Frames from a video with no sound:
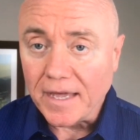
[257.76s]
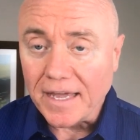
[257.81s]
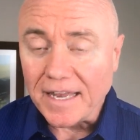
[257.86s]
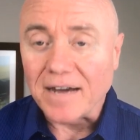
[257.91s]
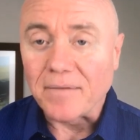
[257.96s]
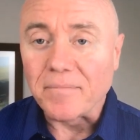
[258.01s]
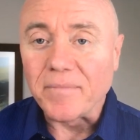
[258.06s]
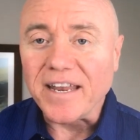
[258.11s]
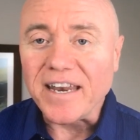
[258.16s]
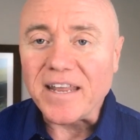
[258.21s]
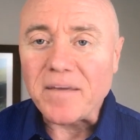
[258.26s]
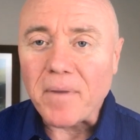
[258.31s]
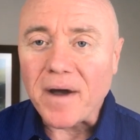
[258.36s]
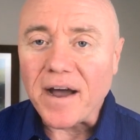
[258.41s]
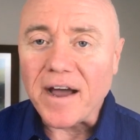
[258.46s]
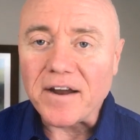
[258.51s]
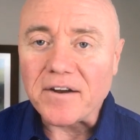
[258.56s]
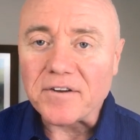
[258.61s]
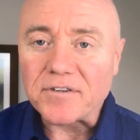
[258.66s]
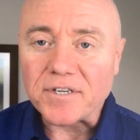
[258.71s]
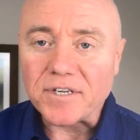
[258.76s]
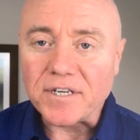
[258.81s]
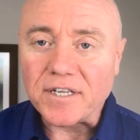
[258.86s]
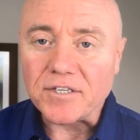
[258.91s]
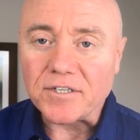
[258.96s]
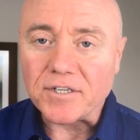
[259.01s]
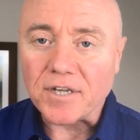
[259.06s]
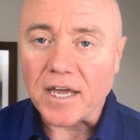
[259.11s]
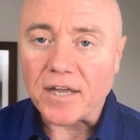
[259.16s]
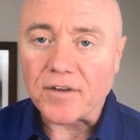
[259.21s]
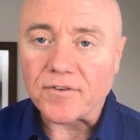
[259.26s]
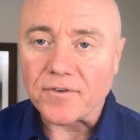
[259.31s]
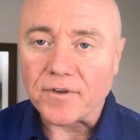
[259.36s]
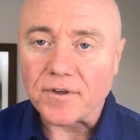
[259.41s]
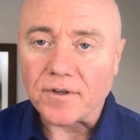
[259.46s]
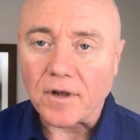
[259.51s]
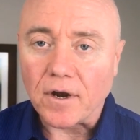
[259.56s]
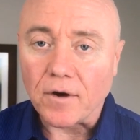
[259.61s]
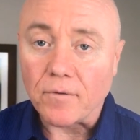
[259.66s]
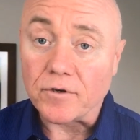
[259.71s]
Now, many buyers in East
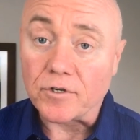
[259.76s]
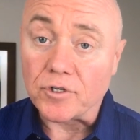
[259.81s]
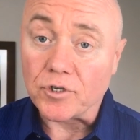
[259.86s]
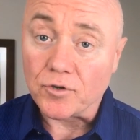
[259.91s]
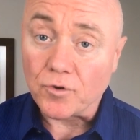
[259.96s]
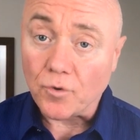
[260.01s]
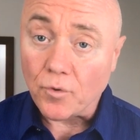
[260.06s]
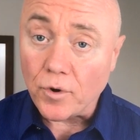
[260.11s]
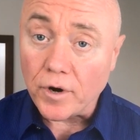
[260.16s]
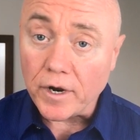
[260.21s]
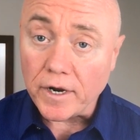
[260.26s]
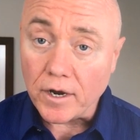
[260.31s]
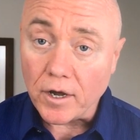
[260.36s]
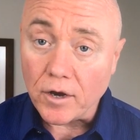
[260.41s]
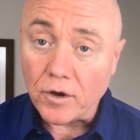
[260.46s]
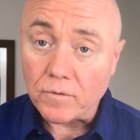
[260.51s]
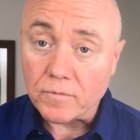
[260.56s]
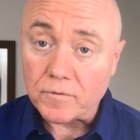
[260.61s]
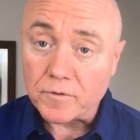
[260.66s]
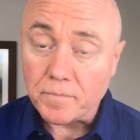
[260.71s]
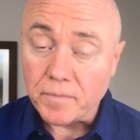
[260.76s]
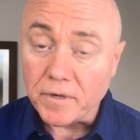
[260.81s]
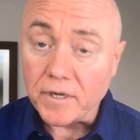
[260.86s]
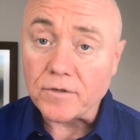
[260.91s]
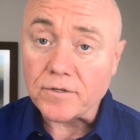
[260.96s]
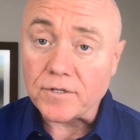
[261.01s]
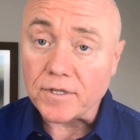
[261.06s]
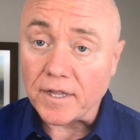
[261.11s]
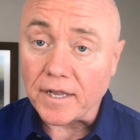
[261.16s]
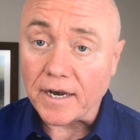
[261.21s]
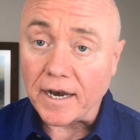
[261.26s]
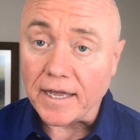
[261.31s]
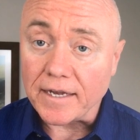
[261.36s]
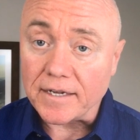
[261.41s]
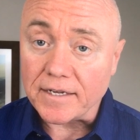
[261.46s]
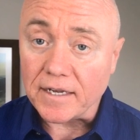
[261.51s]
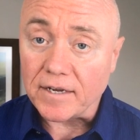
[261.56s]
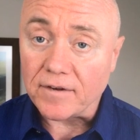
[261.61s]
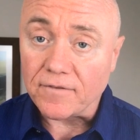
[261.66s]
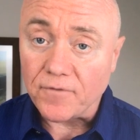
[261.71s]
Nashville are restoring homes built in the
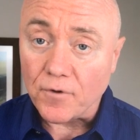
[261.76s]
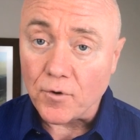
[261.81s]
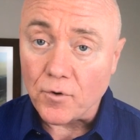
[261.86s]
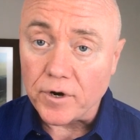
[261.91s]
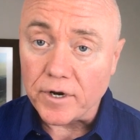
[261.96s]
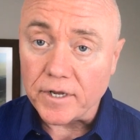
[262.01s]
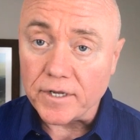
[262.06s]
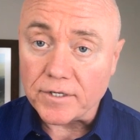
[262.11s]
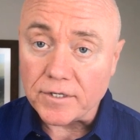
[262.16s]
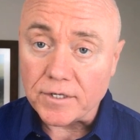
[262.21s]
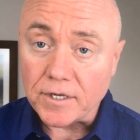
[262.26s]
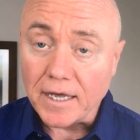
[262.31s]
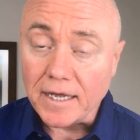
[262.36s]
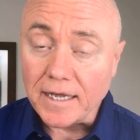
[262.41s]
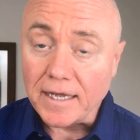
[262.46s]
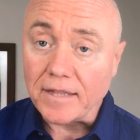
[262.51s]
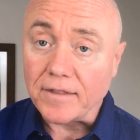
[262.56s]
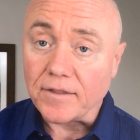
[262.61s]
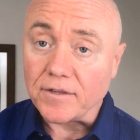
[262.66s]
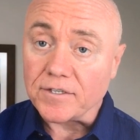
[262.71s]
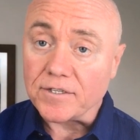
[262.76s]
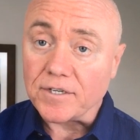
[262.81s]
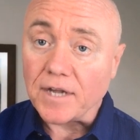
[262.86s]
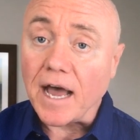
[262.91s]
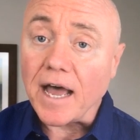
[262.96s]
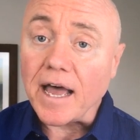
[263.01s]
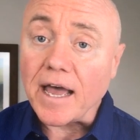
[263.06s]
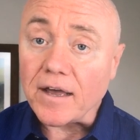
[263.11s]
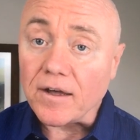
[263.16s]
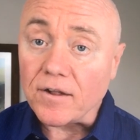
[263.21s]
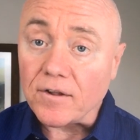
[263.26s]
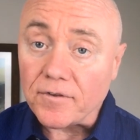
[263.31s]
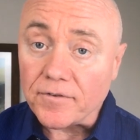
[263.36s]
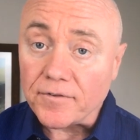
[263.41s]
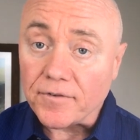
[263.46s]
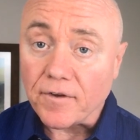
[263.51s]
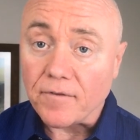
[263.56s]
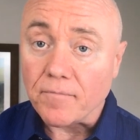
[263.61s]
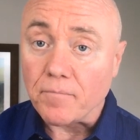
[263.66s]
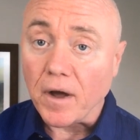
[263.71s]
1940s in the
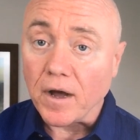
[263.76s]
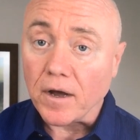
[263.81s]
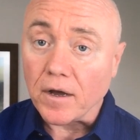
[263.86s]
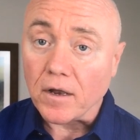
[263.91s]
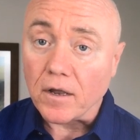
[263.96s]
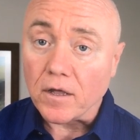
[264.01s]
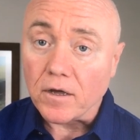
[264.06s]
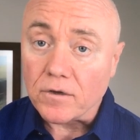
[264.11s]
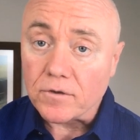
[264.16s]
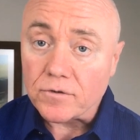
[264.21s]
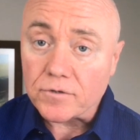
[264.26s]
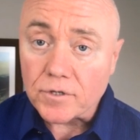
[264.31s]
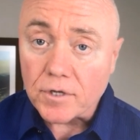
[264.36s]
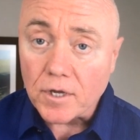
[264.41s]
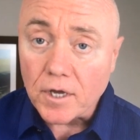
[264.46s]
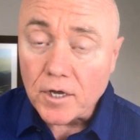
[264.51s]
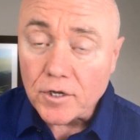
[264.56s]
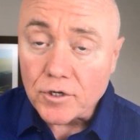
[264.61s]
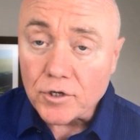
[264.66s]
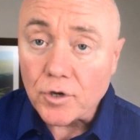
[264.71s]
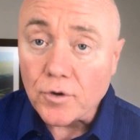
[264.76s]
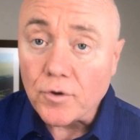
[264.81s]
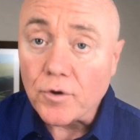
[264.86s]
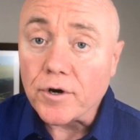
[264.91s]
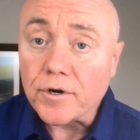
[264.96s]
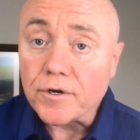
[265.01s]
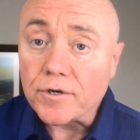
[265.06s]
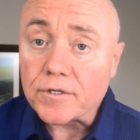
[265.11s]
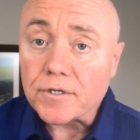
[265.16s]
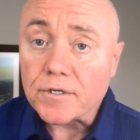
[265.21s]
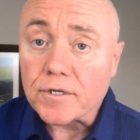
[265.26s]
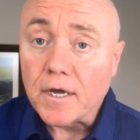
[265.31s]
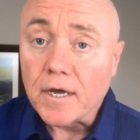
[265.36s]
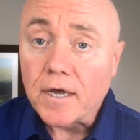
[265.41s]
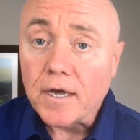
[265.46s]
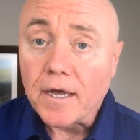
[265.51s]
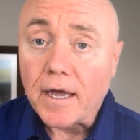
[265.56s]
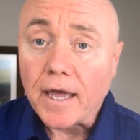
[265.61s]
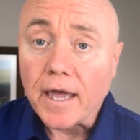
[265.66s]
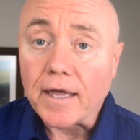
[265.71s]
styles of bungalows, Tudors,
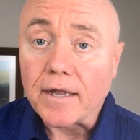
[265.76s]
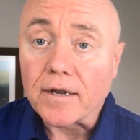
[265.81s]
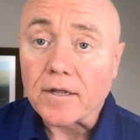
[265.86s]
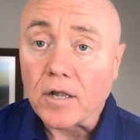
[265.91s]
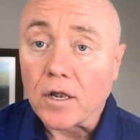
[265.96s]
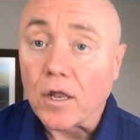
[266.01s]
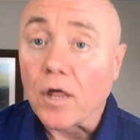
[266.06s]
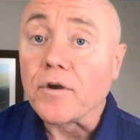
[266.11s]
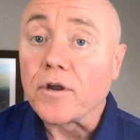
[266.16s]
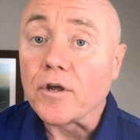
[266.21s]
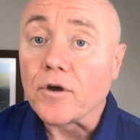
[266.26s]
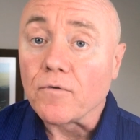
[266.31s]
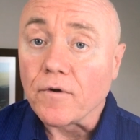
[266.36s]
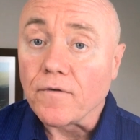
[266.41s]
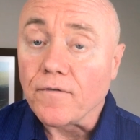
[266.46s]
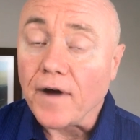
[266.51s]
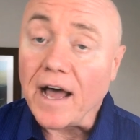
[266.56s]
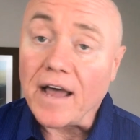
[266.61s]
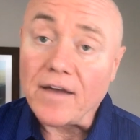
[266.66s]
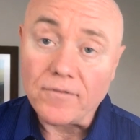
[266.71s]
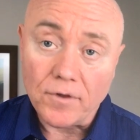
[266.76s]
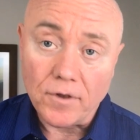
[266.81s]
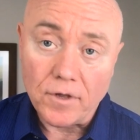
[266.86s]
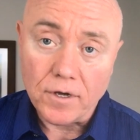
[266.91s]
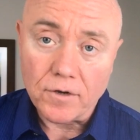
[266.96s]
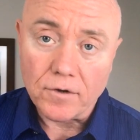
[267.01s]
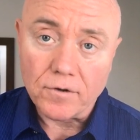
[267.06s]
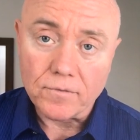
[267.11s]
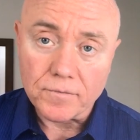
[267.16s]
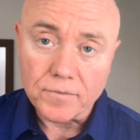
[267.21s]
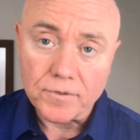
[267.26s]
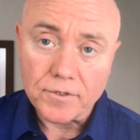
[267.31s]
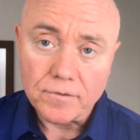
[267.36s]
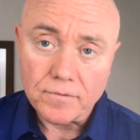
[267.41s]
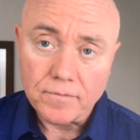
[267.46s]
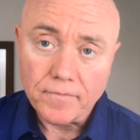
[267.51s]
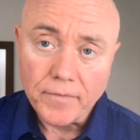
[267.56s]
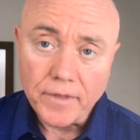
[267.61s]
and colonial revival homes.